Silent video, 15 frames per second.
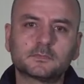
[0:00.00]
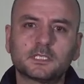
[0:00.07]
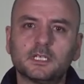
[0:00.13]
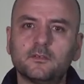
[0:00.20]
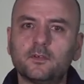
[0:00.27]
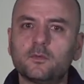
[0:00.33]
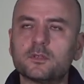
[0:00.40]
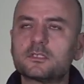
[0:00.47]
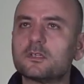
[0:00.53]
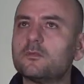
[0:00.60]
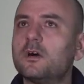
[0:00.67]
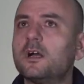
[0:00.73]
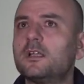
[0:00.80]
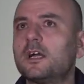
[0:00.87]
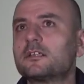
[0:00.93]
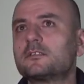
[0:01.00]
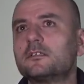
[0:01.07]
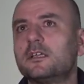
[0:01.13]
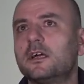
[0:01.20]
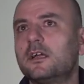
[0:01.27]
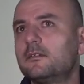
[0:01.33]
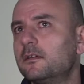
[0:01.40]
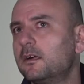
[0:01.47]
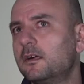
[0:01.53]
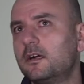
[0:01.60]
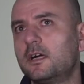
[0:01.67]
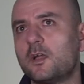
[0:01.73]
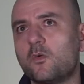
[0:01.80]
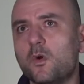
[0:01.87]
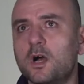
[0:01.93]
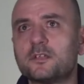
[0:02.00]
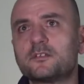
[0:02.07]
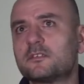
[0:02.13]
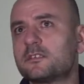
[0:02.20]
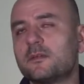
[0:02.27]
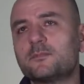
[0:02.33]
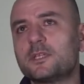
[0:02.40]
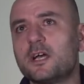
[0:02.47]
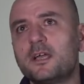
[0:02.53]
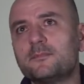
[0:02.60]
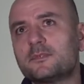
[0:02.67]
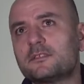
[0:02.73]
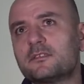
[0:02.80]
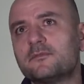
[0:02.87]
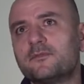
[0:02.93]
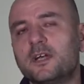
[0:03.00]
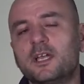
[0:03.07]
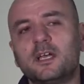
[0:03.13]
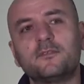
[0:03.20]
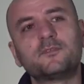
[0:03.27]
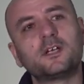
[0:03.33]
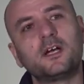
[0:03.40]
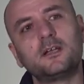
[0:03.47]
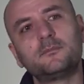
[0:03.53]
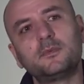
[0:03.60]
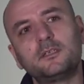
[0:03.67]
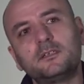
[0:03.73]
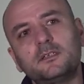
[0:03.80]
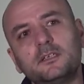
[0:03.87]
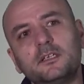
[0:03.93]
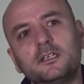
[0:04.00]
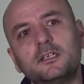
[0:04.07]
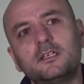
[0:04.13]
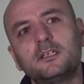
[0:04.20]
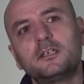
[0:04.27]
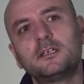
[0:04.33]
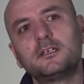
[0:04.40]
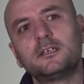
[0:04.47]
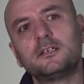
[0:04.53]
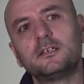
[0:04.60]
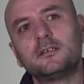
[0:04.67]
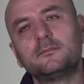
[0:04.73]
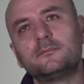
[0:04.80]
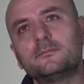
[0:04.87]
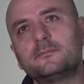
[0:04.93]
every once in a while actually I I watch it sometimes if I have time and. Um,